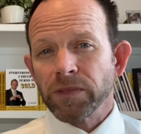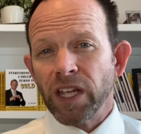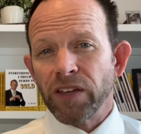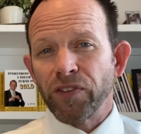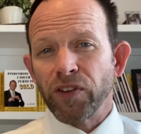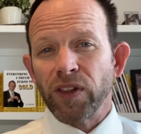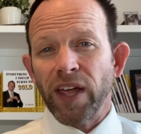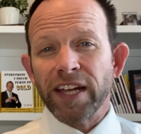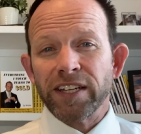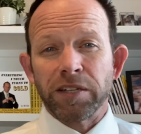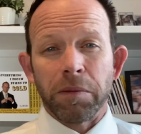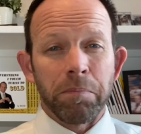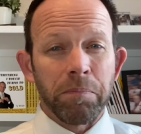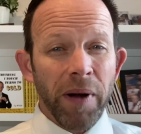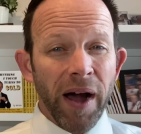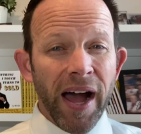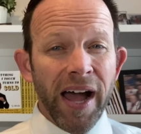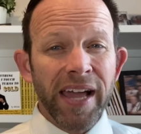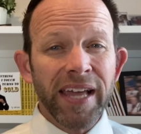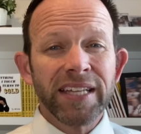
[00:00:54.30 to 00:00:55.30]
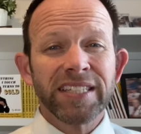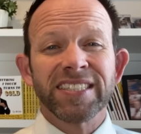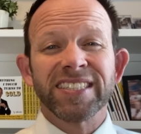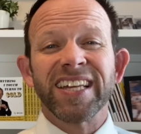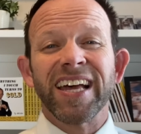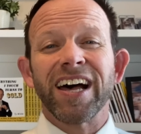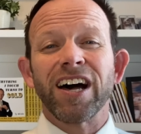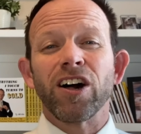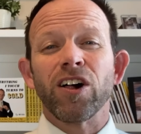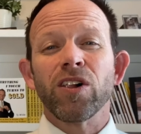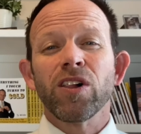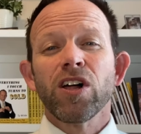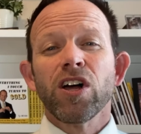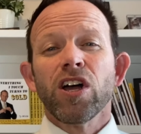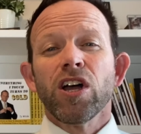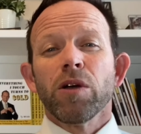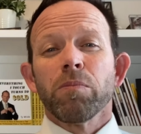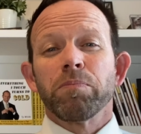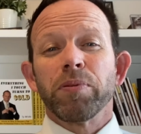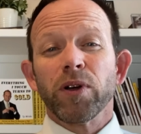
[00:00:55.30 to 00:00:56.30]
If you'd like to buy, sell,
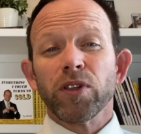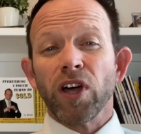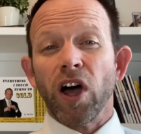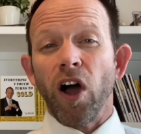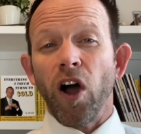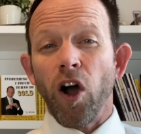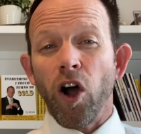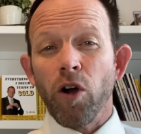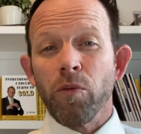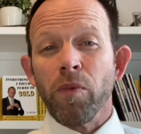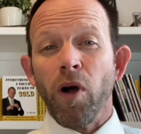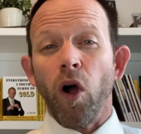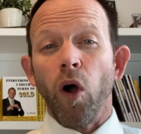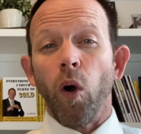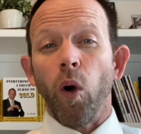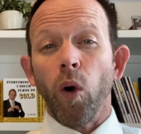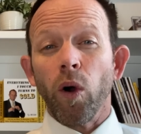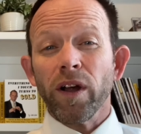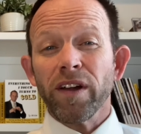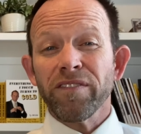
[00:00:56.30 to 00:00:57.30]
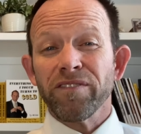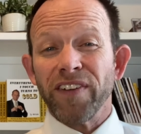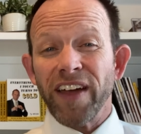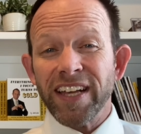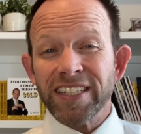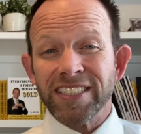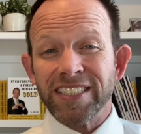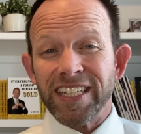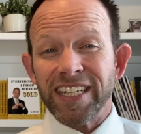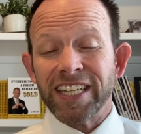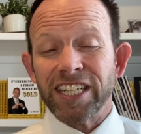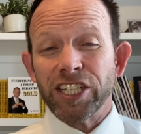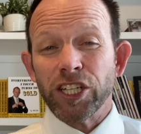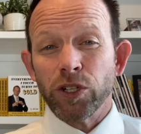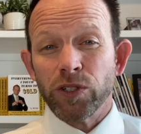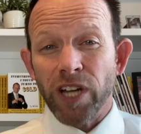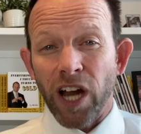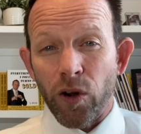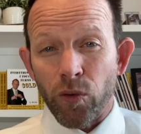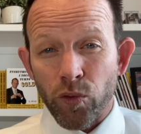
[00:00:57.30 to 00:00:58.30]
build a home, or invest in
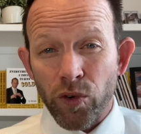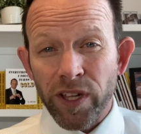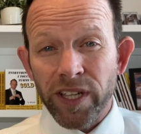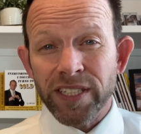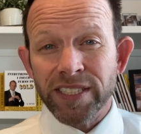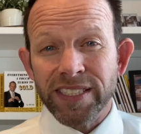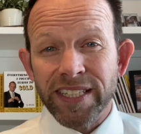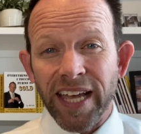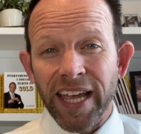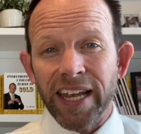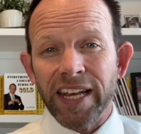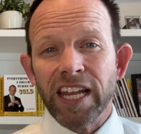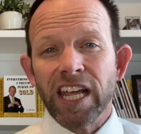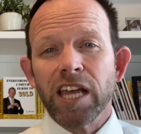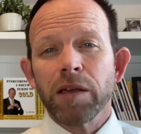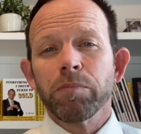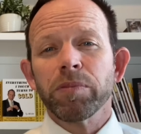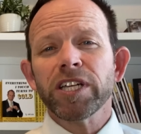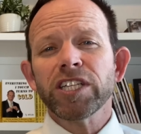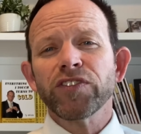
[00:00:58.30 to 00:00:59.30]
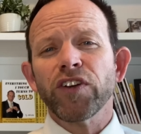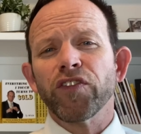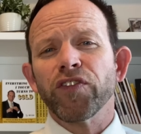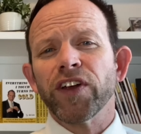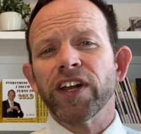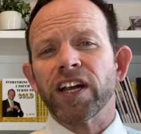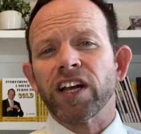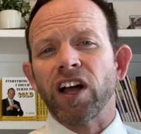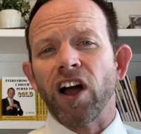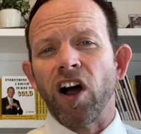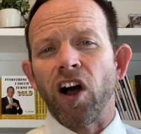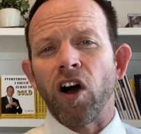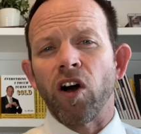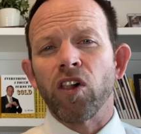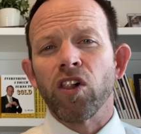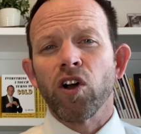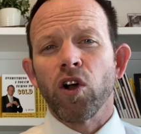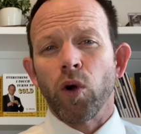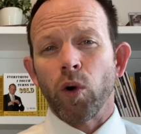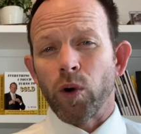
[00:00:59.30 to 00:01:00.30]
Utah real estate, please feel free to
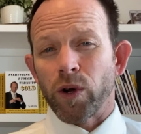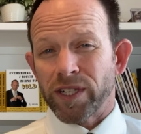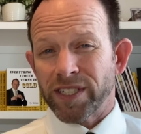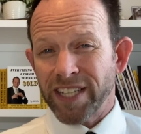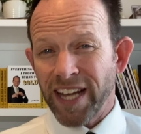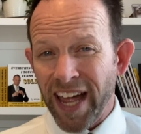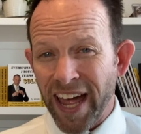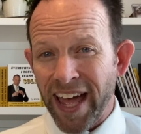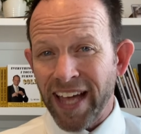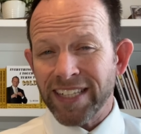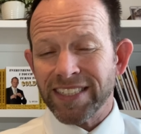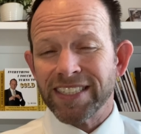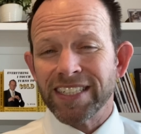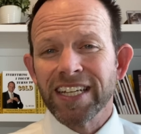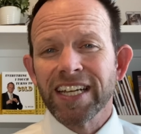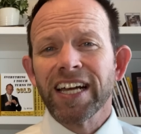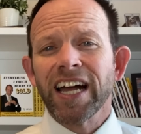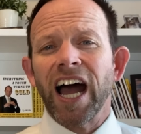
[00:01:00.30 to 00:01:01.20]
call or text.